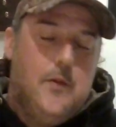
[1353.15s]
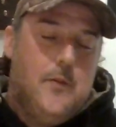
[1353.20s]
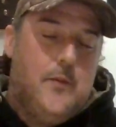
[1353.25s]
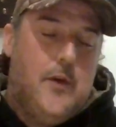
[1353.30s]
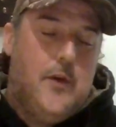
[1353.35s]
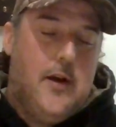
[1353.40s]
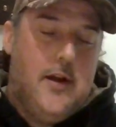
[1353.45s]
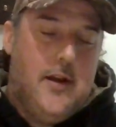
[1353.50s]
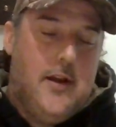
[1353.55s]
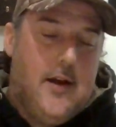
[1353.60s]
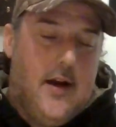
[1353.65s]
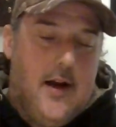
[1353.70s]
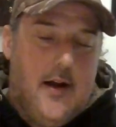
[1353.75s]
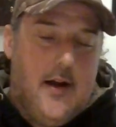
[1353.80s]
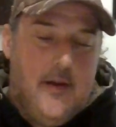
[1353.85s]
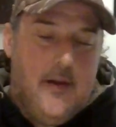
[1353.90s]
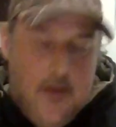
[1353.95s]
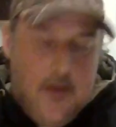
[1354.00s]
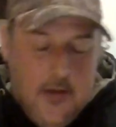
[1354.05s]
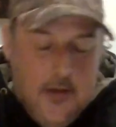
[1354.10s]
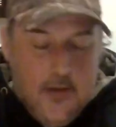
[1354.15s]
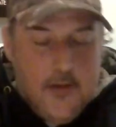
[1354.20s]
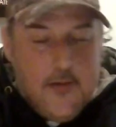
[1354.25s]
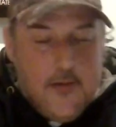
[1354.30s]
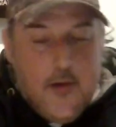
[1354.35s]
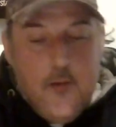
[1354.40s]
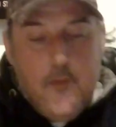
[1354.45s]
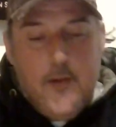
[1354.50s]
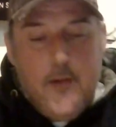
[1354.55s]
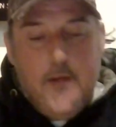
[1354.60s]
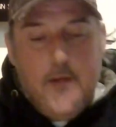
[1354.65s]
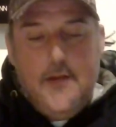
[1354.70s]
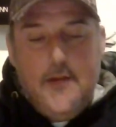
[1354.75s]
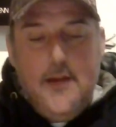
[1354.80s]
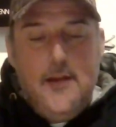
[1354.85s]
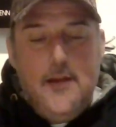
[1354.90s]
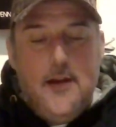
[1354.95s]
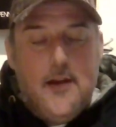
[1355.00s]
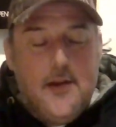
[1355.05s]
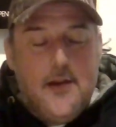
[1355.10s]
But so over the sea
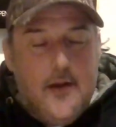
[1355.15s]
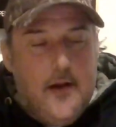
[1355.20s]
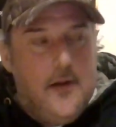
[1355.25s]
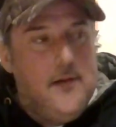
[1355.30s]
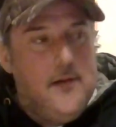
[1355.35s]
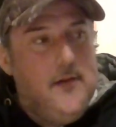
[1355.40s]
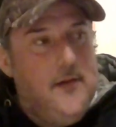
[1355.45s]
duck hunt,